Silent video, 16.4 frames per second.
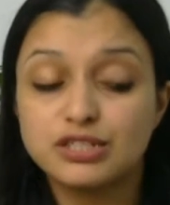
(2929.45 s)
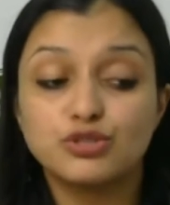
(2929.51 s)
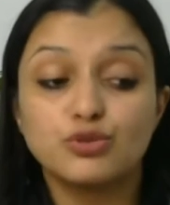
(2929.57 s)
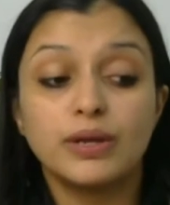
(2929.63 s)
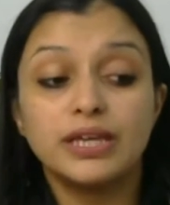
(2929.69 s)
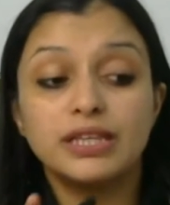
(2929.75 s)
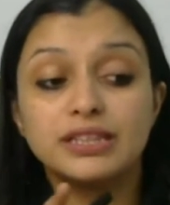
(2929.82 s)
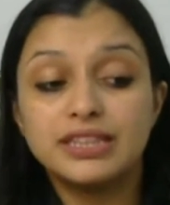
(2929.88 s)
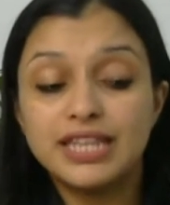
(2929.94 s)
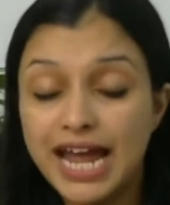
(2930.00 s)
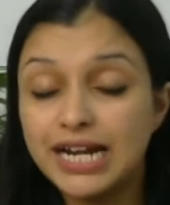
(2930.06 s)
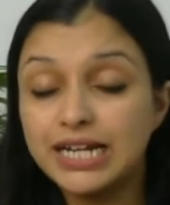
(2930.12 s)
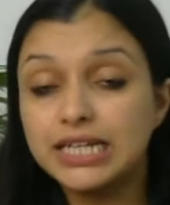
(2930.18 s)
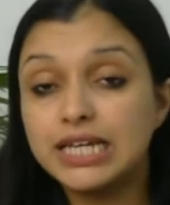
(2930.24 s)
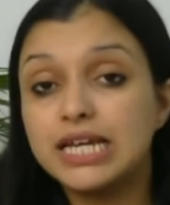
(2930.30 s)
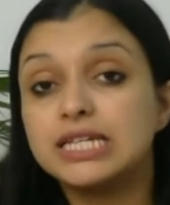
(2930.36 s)
So in
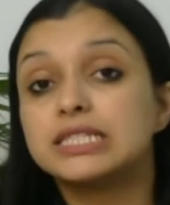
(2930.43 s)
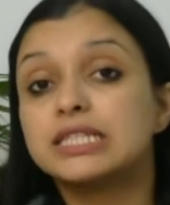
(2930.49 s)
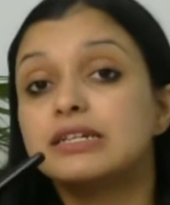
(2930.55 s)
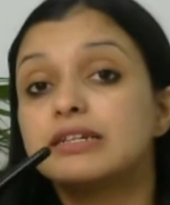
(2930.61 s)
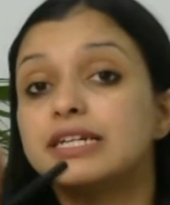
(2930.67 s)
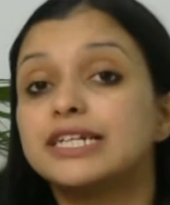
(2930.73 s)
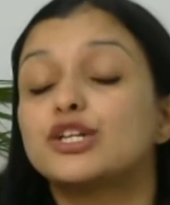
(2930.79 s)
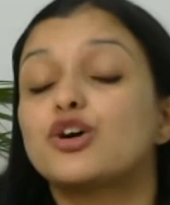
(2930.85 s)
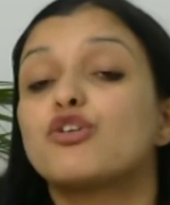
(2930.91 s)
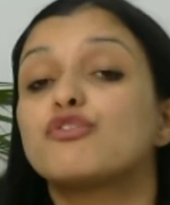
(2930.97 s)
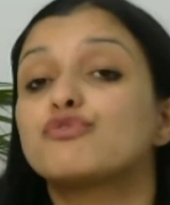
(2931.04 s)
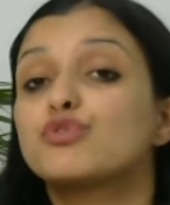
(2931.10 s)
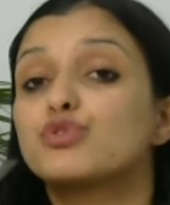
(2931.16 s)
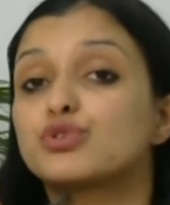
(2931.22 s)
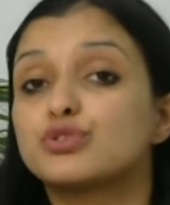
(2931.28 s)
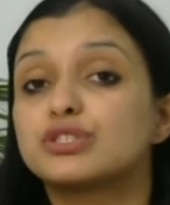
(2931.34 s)
that case, the rate of
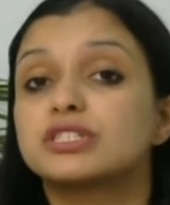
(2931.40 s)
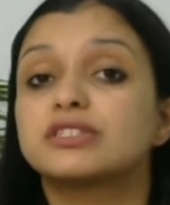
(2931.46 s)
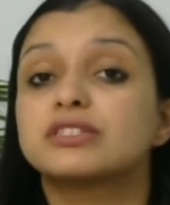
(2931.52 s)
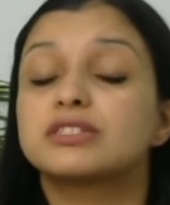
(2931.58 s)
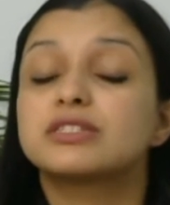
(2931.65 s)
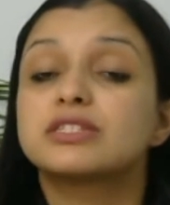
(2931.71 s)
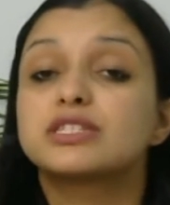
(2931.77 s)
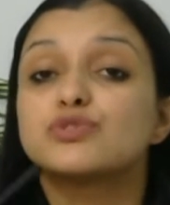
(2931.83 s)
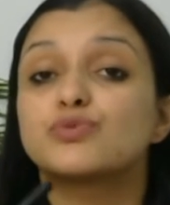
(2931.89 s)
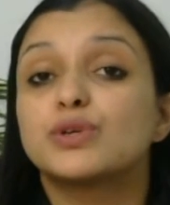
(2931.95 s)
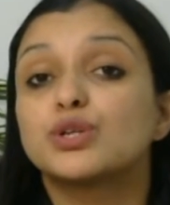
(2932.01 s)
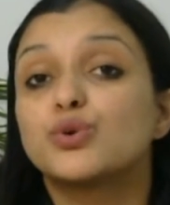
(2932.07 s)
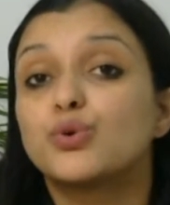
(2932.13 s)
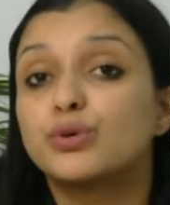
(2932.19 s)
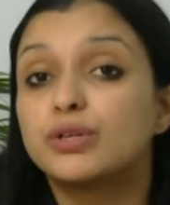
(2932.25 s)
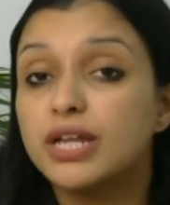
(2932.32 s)
photosynthesis will
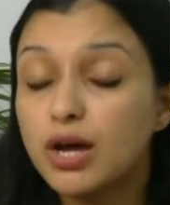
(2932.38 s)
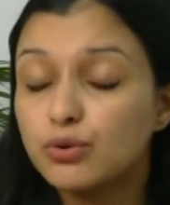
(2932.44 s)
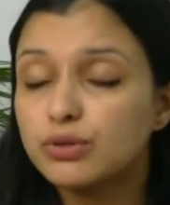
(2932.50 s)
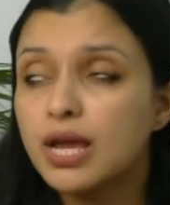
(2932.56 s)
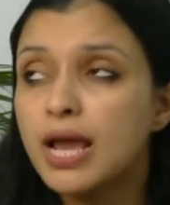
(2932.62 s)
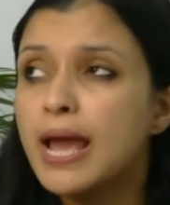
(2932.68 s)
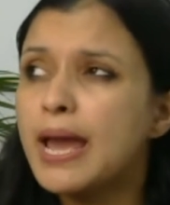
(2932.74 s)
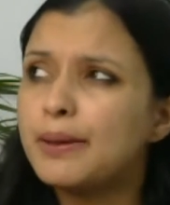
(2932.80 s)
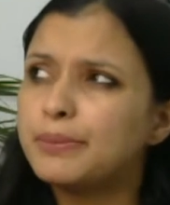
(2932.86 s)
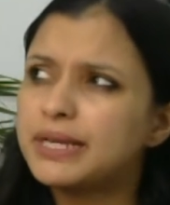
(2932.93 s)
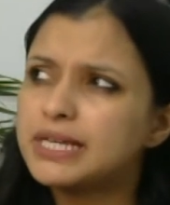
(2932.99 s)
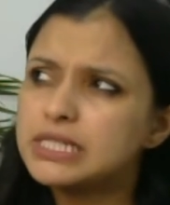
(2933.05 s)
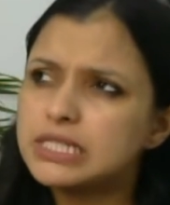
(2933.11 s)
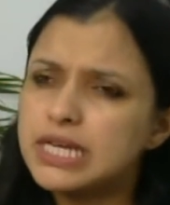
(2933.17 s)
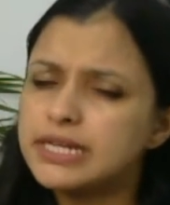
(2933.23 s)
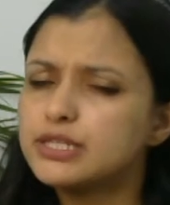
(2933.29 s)
go down
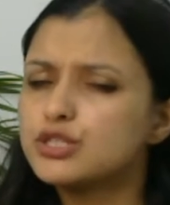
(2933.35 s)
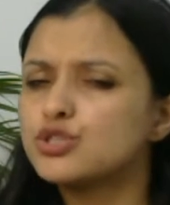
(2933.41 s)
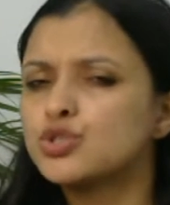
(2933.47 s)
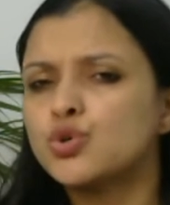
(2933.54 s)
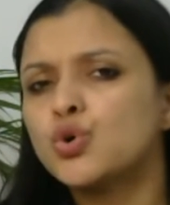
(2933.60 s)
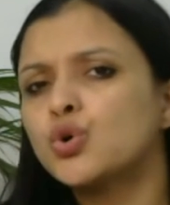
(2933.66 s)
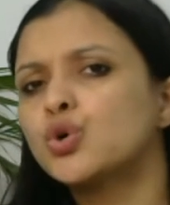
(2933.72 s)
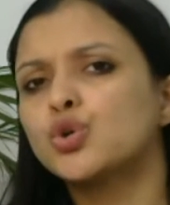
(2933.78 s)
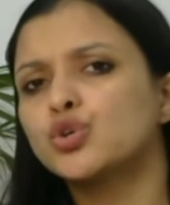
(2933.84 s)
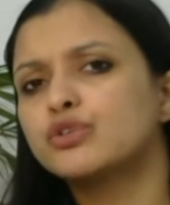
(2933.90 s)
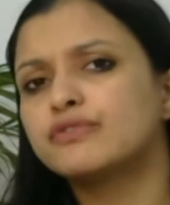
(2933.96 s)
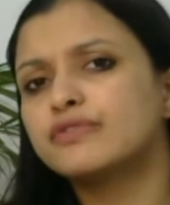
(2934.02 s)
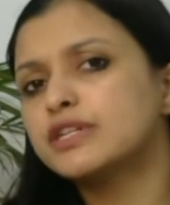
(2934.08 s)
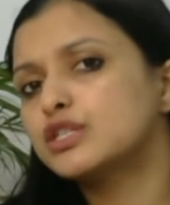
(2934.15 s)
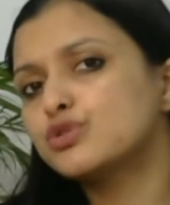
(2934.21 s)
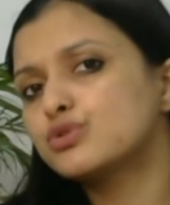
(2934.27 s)
because there is no
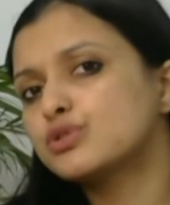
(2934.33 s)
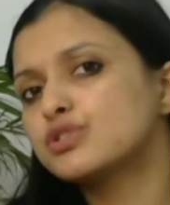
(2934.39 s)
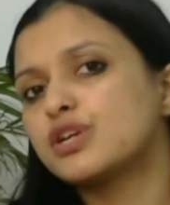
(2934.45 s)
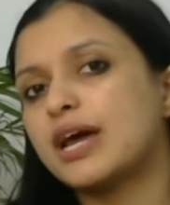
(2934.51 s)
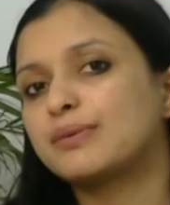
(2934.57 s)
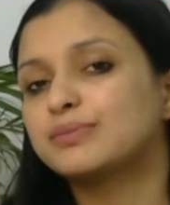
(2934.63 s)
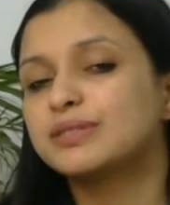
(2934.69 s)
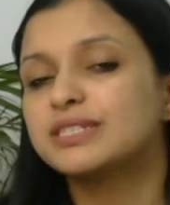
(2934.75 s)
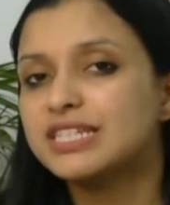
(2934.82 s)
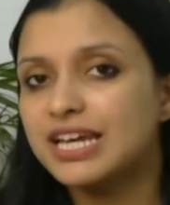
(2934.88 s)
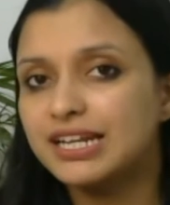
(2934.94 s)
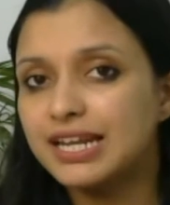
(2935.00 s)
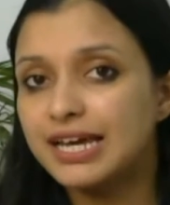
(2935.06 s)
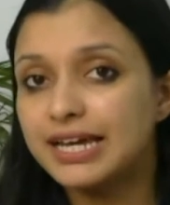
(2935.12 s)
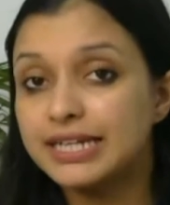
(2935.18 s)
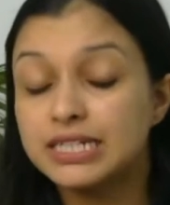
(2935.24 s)
chlorophyll to trap the
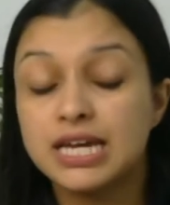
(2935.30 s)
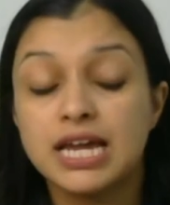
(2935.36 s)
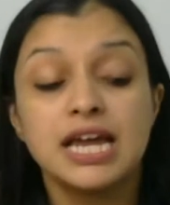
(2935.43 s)
sunlight.